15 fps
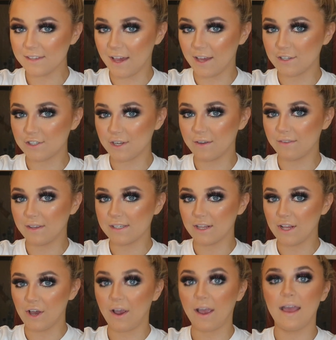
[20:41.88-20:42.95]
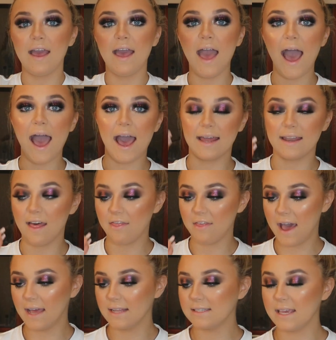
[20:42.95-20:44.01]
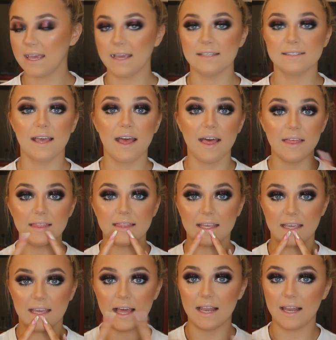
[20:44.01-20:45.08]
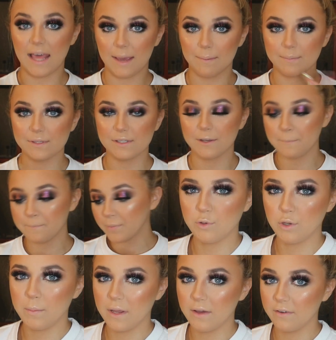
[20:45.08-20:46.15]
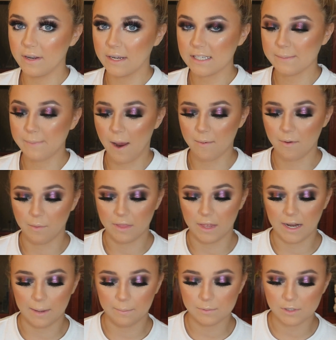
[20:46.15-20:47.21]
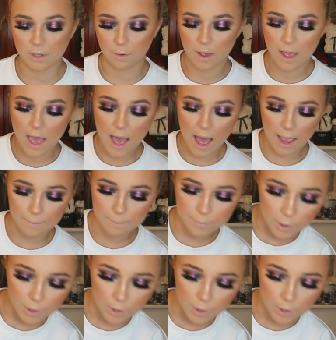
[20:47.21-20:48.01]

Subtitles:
touch of this look, and that is the lips. I'm doing a bit of an experiment with the lips. So I'm